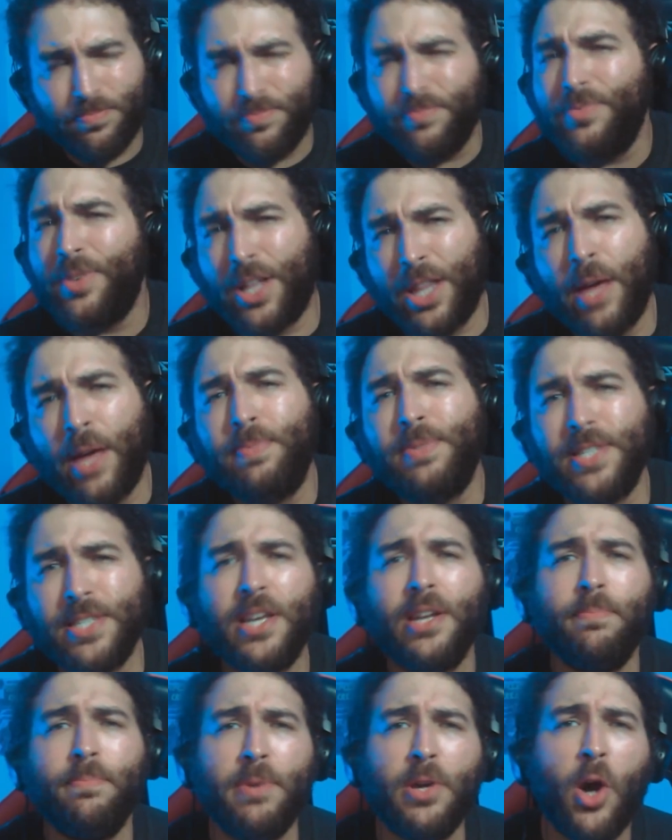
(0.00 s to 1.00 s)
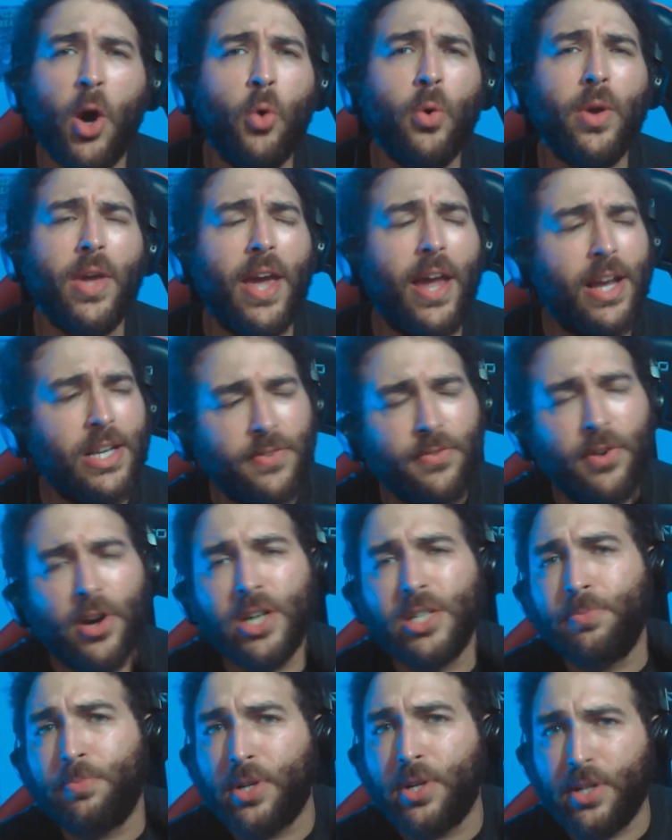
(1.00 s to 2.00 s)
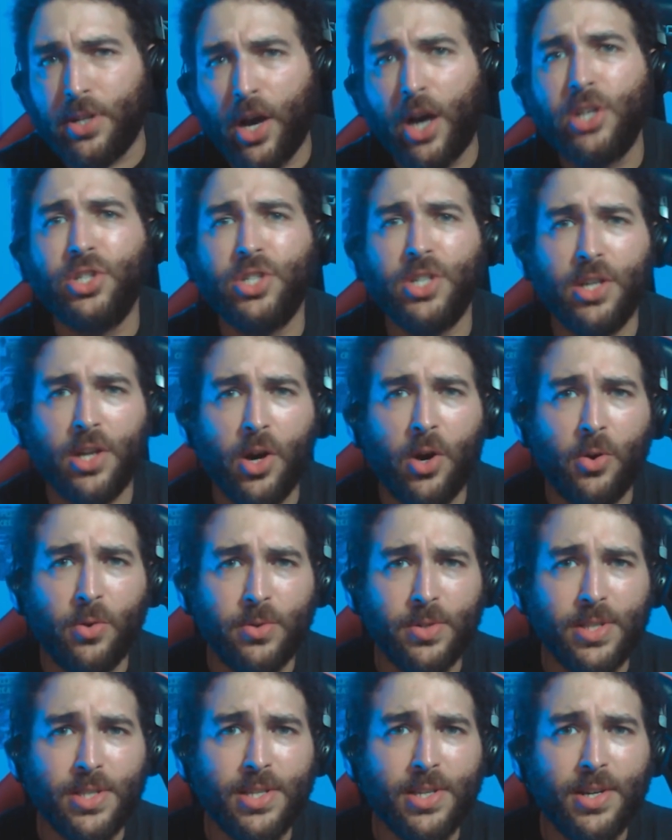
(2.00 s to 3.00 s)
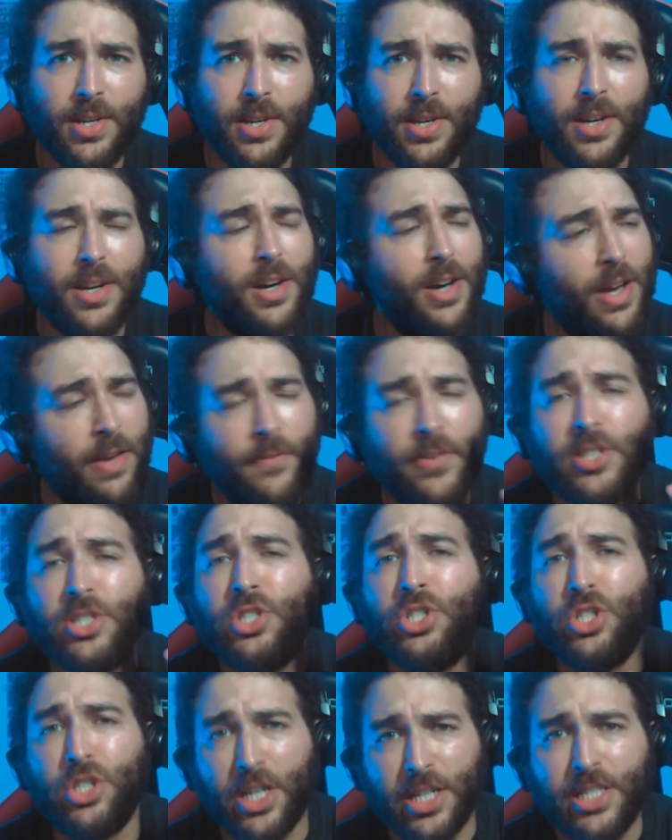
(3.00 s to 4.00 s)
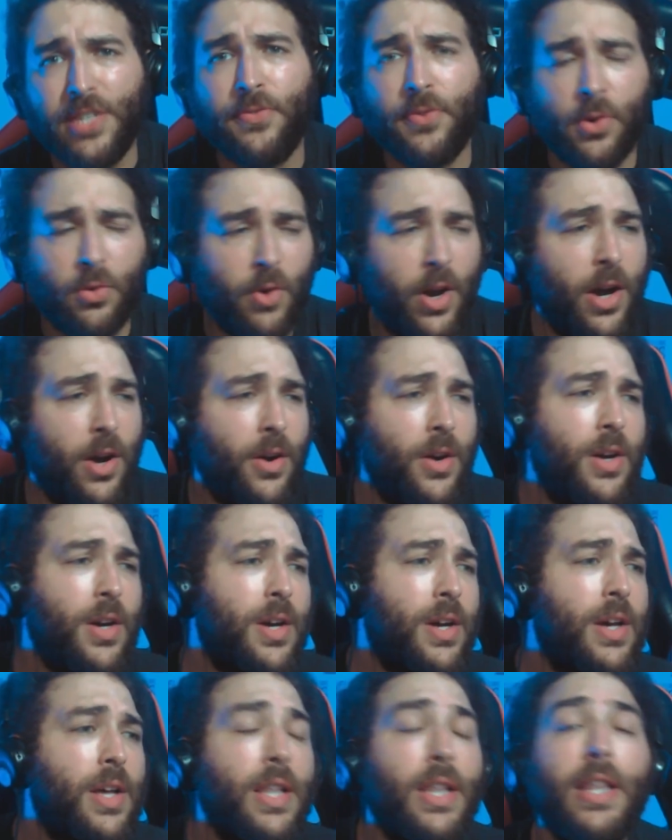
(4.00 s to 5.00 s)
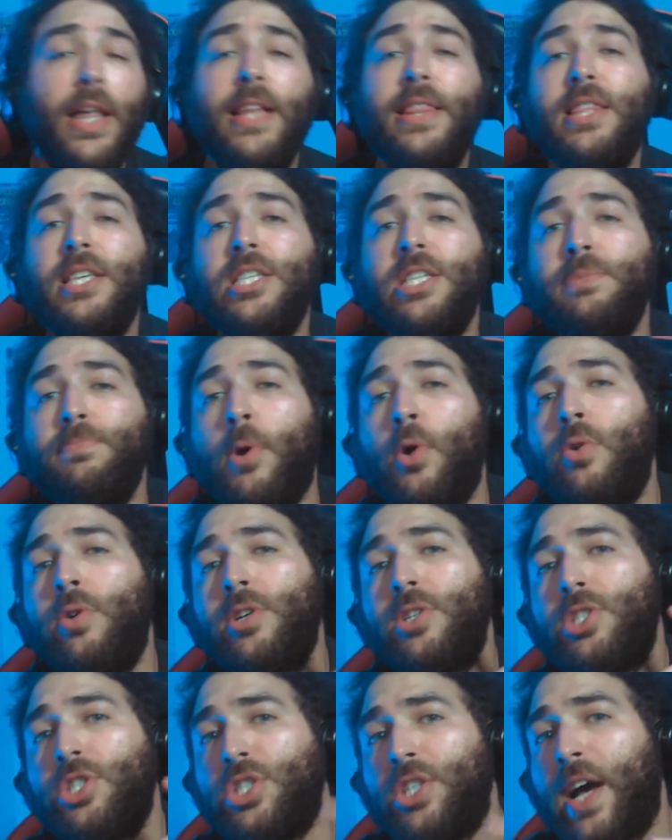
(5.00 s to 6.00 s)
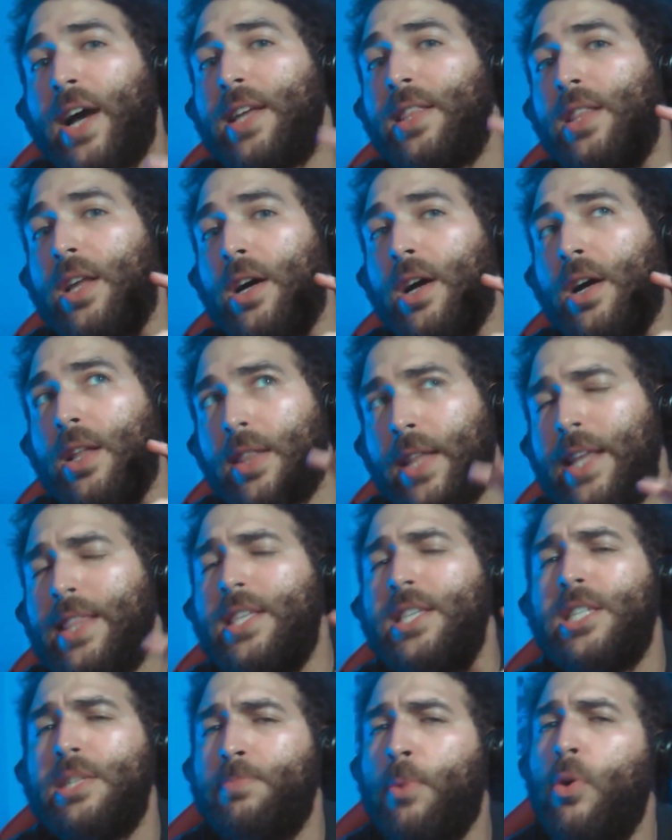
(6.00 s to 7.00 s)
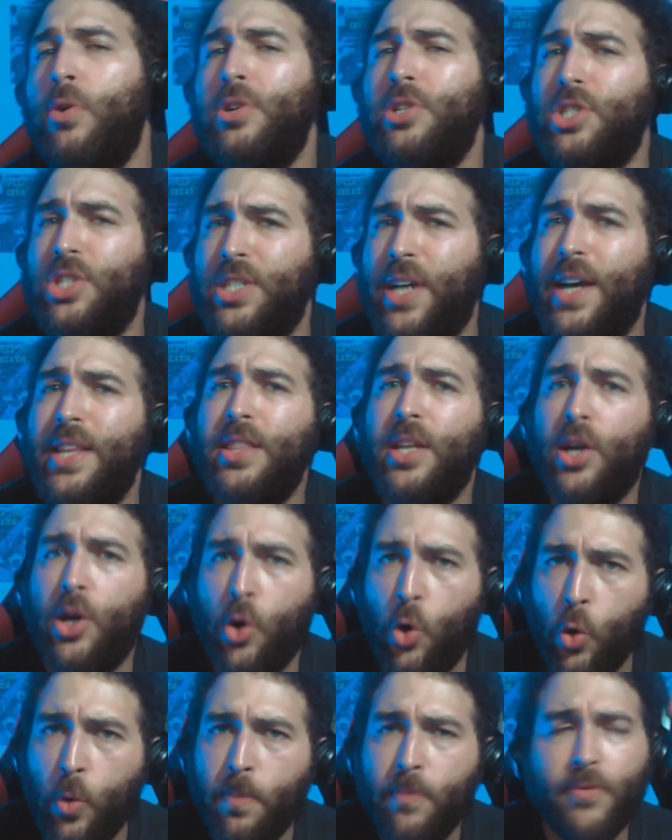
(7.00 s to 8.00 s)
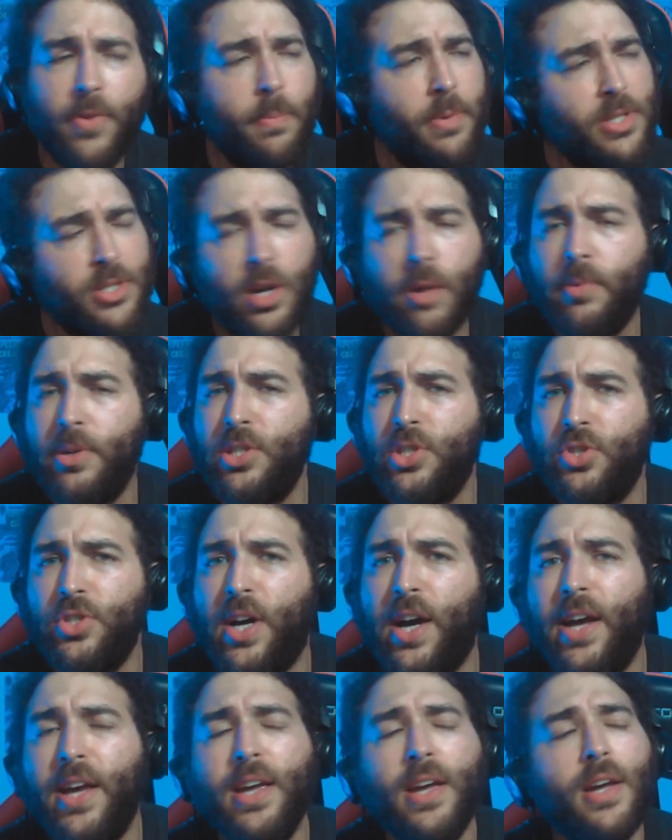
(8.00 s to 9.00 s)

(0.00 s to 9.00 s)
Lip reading: Clipse is going to be okay as far as production goes, if it's just Pharrell. Let the Smokers Shine the Coupe from It's Almost Dry